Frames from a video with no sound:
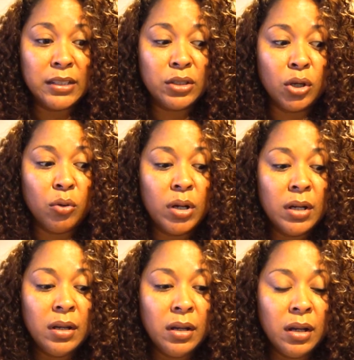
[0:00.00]
So
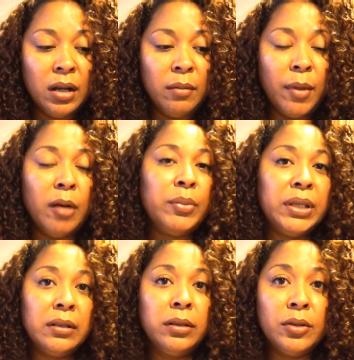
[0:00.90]
um, I'll
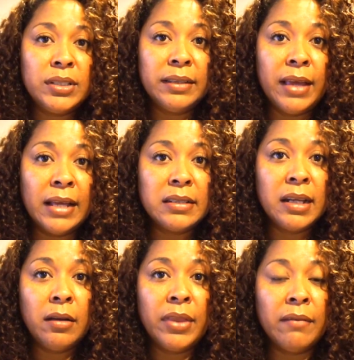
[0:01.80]
be closing that down,